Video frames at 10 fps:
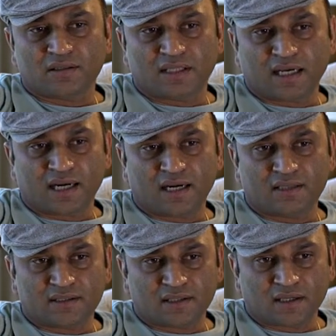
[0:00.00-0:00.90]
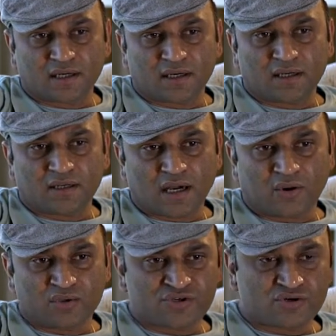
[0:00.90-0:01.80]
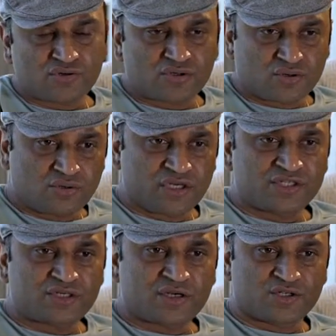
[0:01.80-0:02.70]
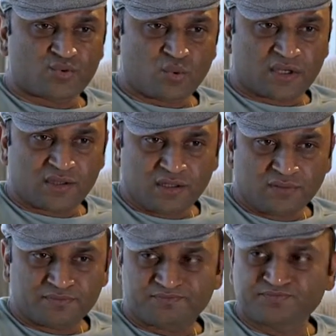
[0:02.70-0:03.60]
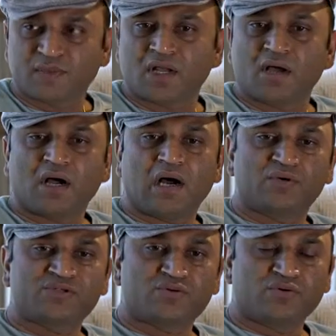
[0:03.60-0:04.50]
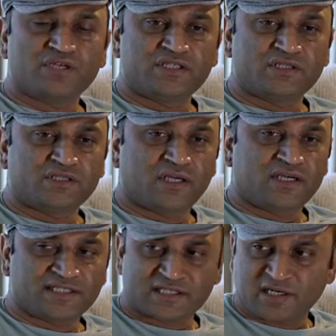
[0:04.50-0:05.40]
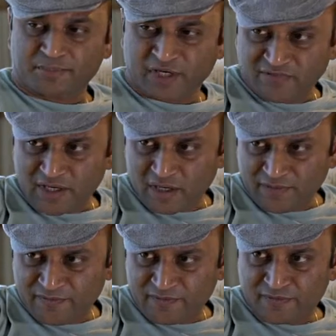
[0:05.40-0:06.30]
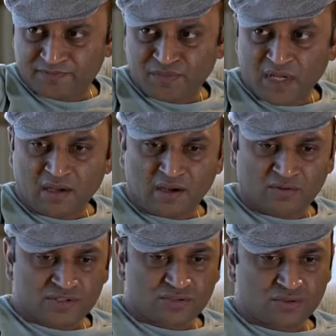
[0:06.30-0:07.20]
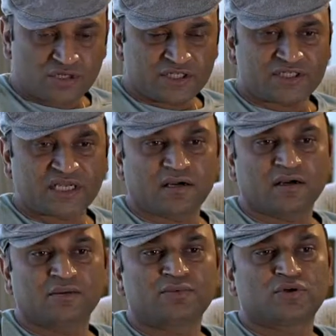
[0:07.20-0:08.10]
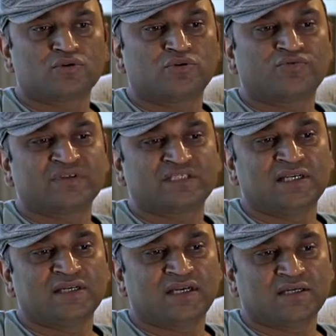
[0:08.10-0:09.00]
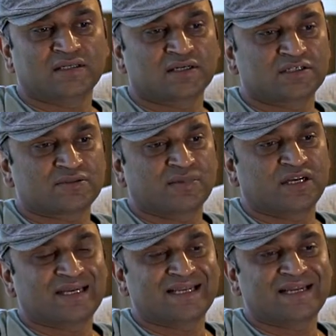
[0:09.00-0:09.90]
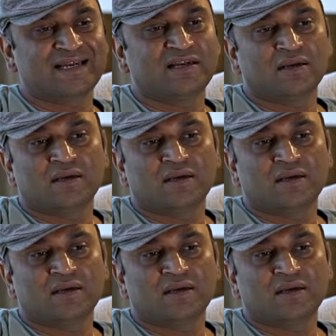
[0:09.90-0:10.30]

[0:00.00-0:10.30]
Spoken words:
that our store is trustworthy. Our store is descriptive enough. Our store is set up to facilitate the customer in